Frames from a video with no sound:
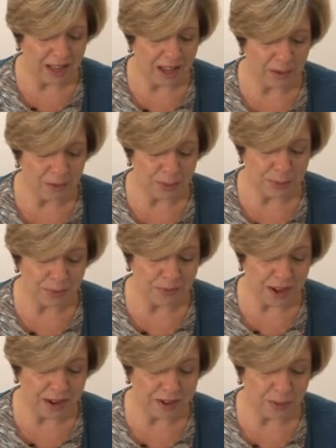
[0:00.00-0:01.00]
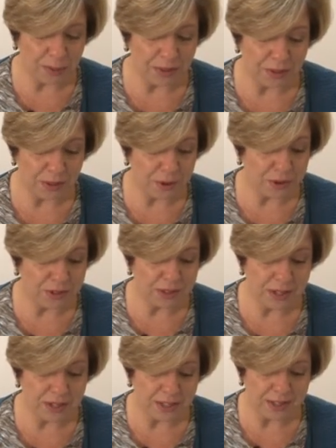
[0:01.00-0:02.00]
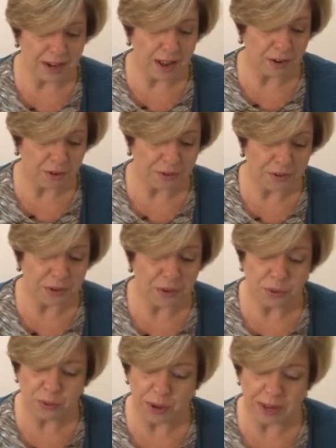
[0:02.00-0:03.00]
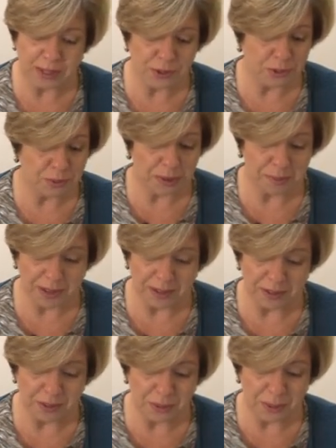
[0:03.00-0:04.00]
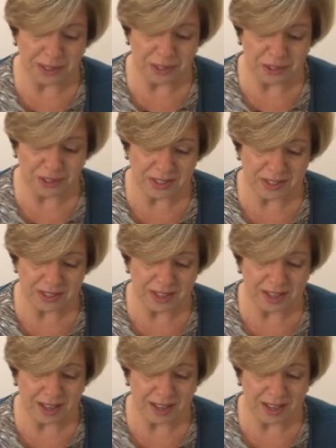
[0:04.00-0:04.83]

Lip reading: I was provided with a nurse sonographer who answered my medical questions,